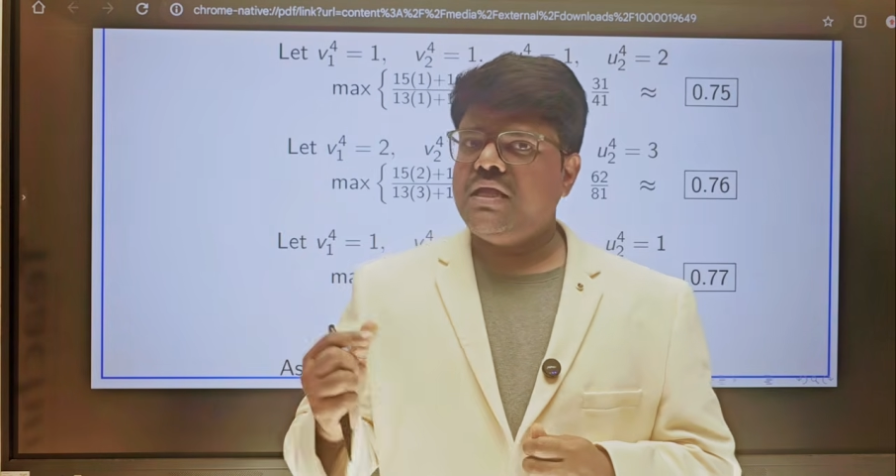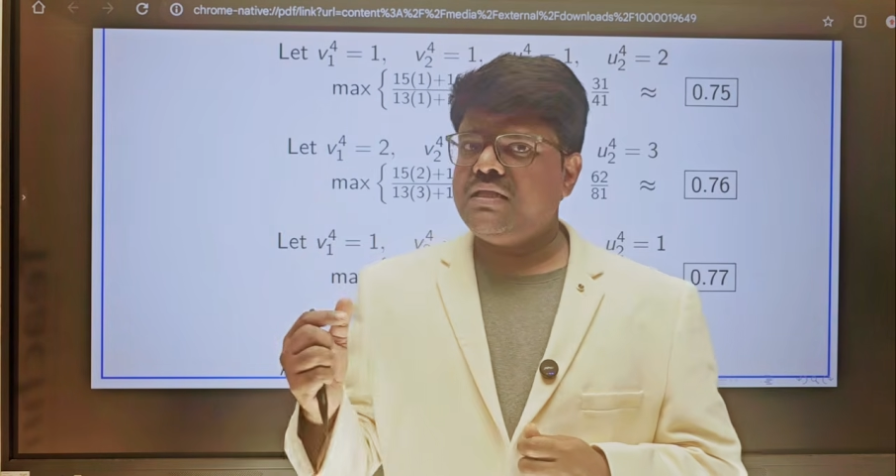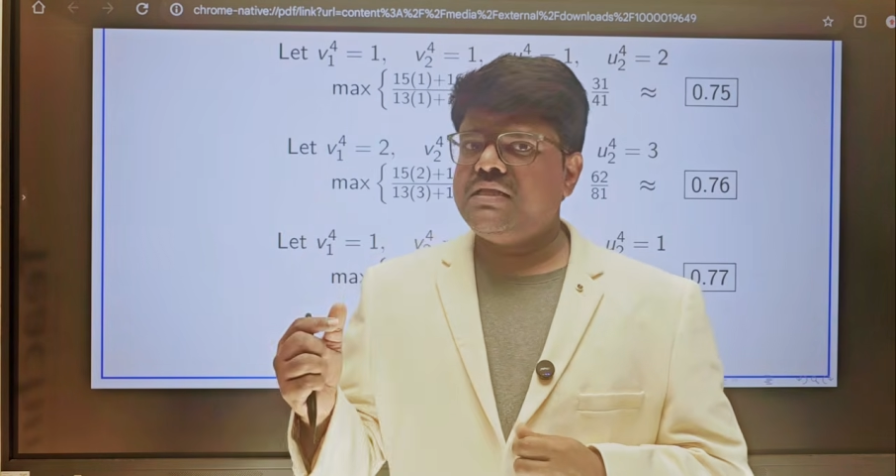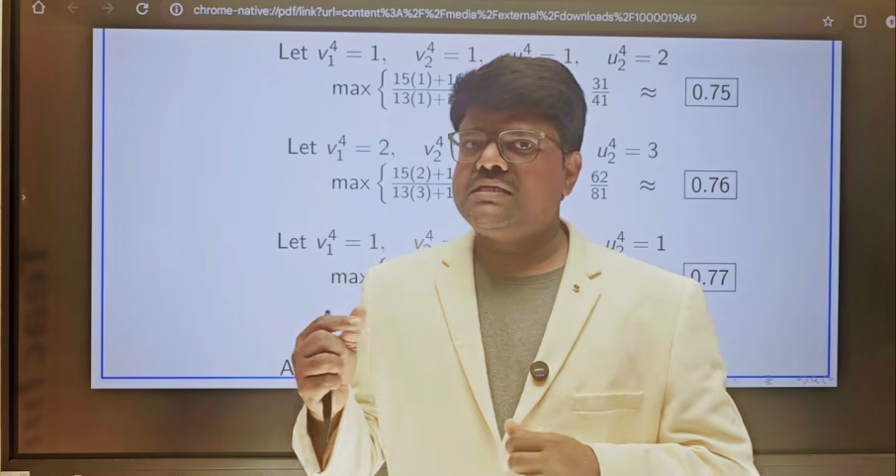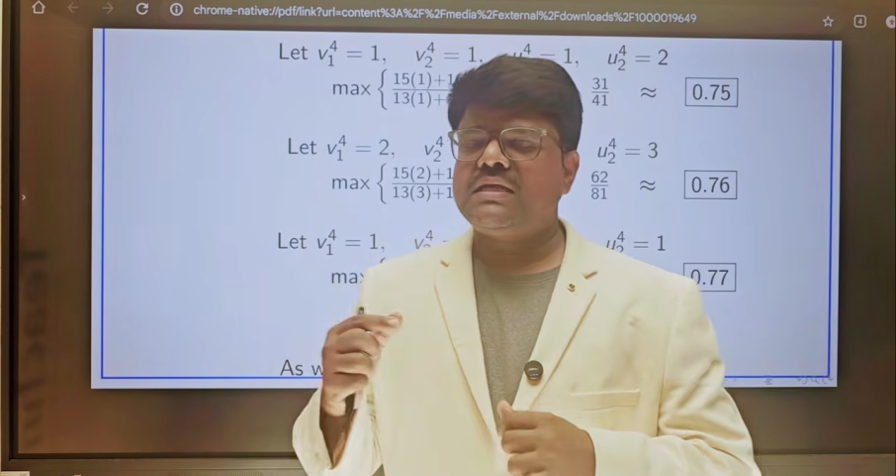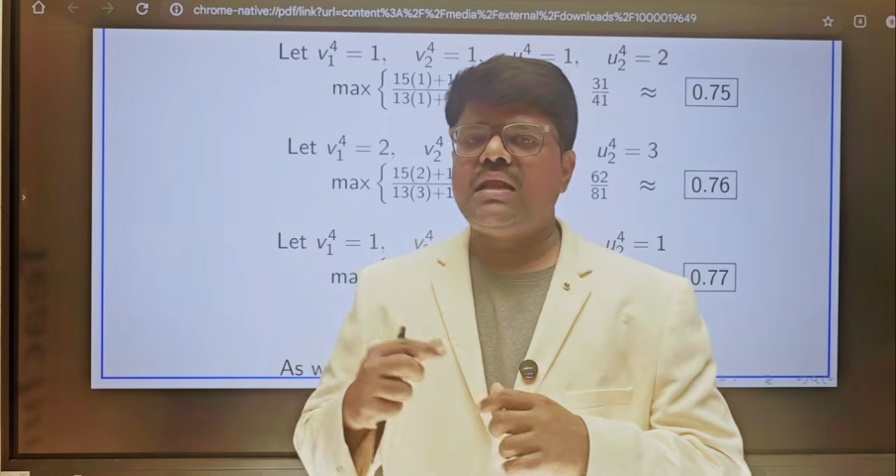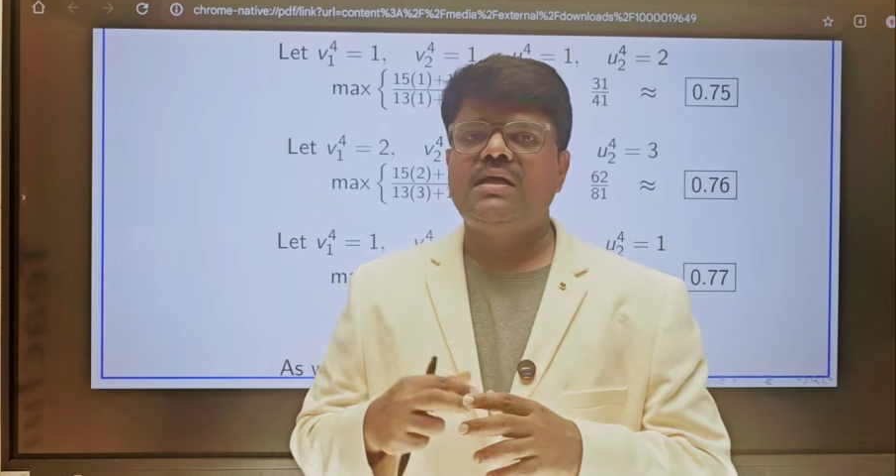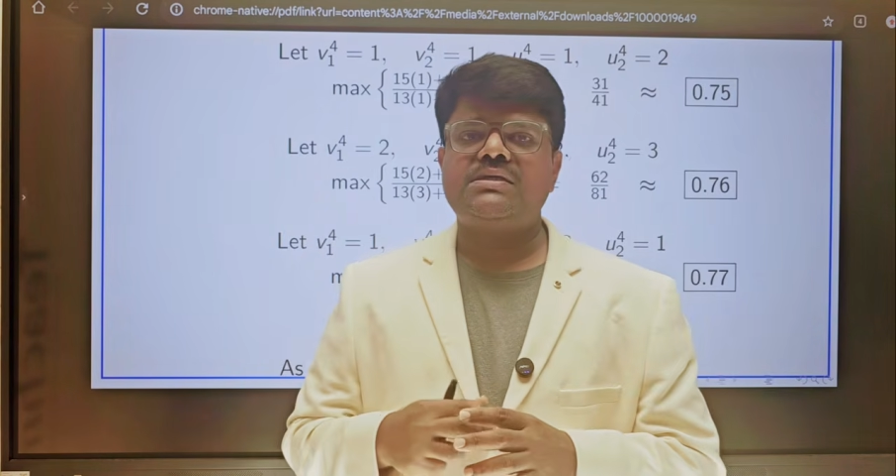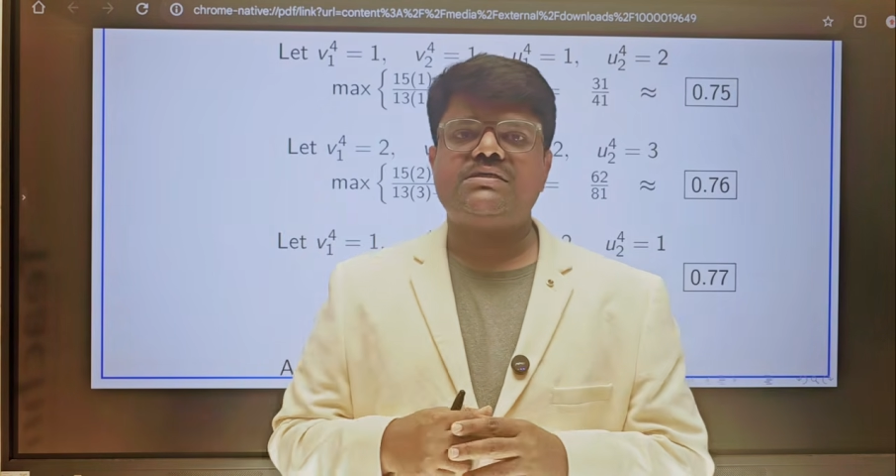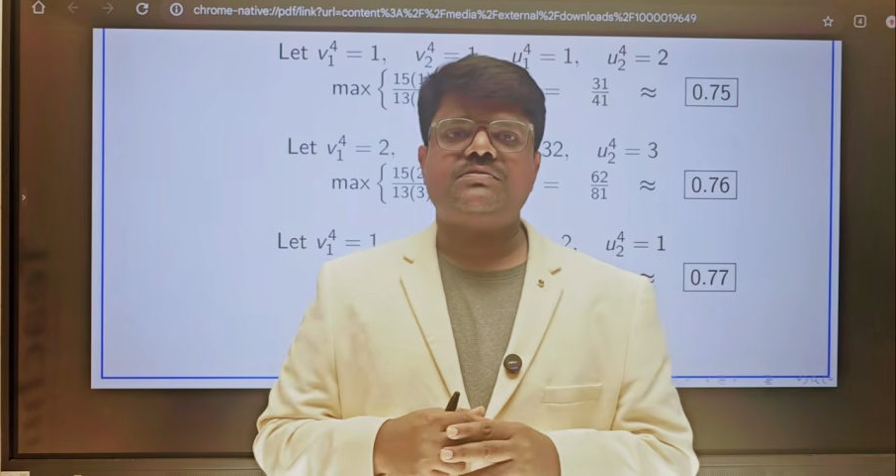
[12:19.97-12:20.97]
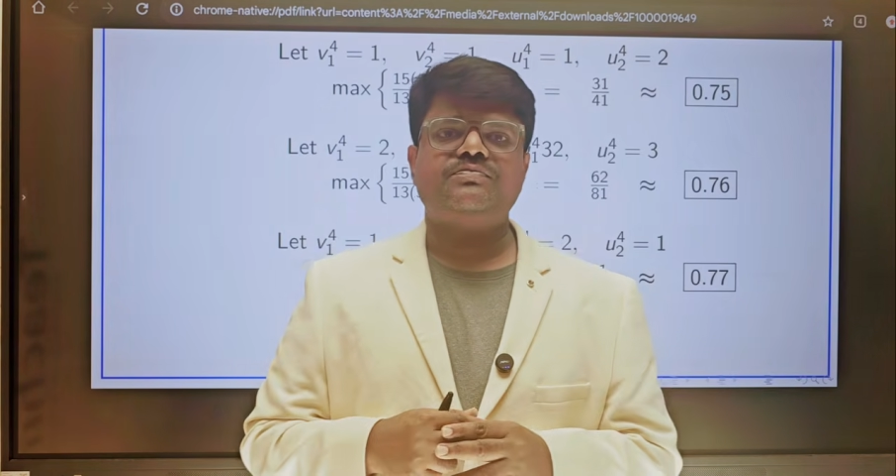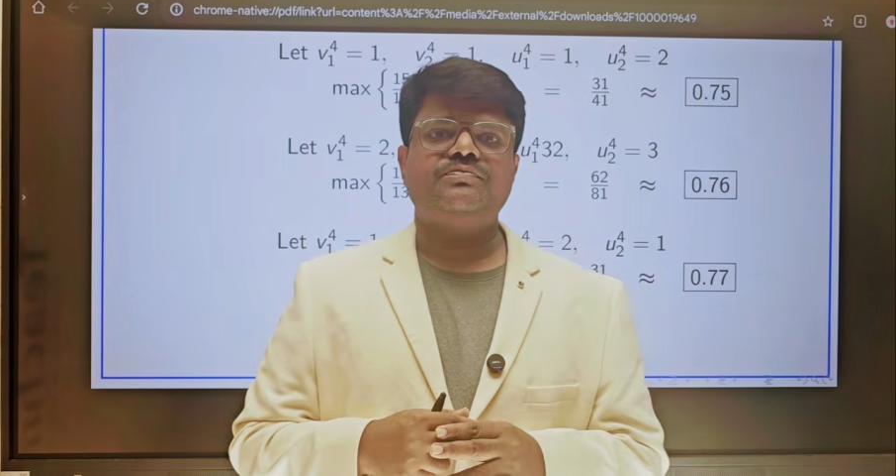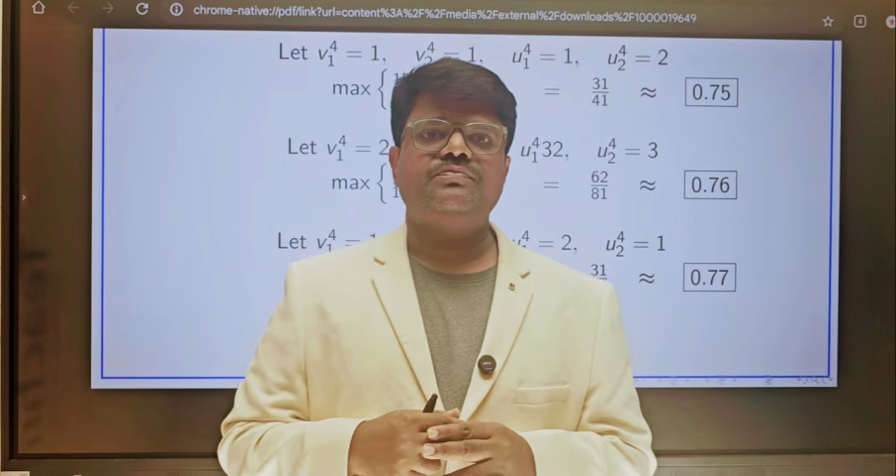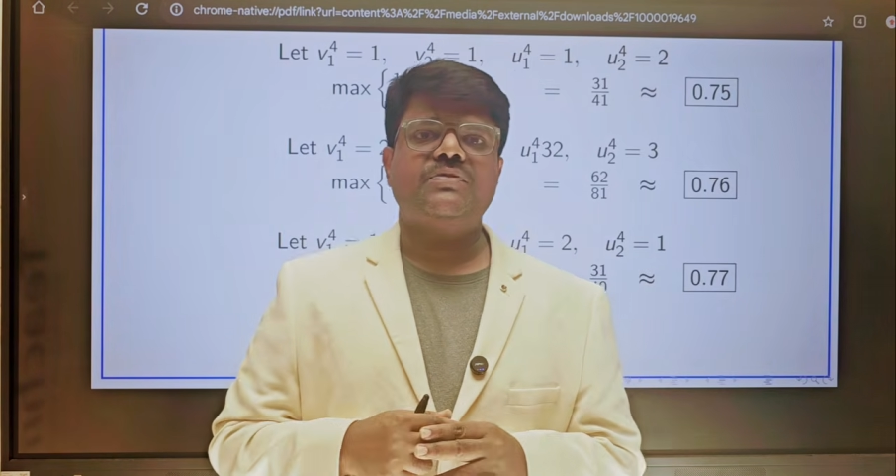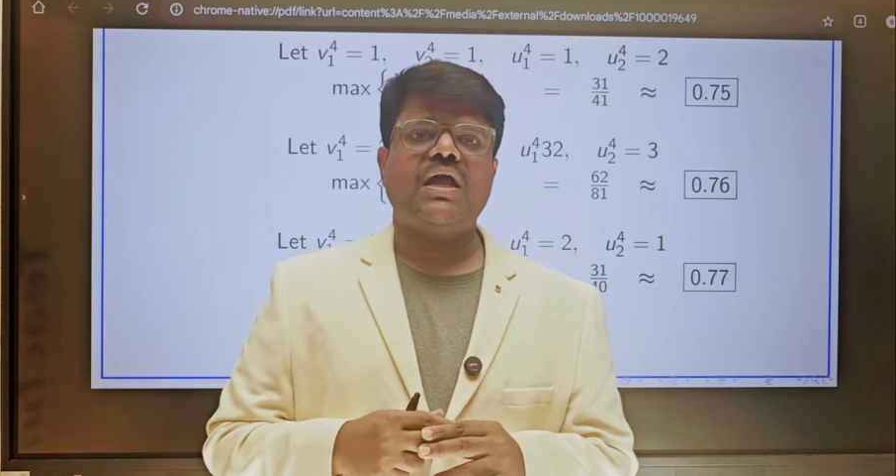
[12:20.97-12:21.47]
In this class,
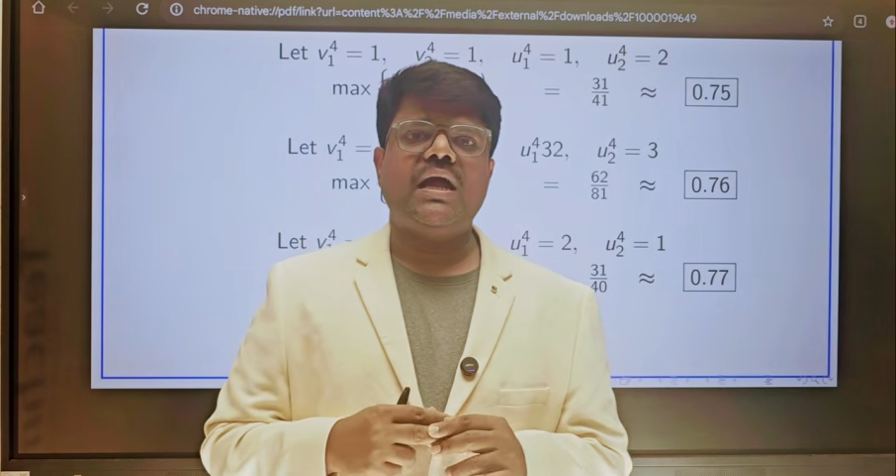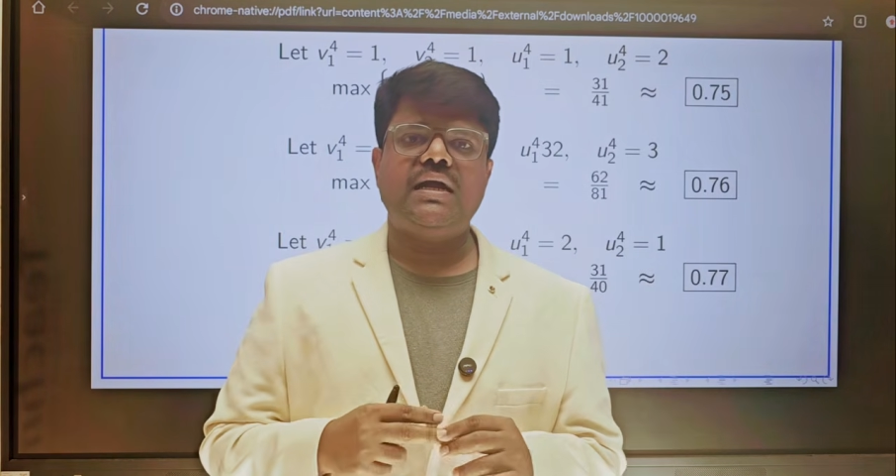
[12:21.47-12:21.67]
I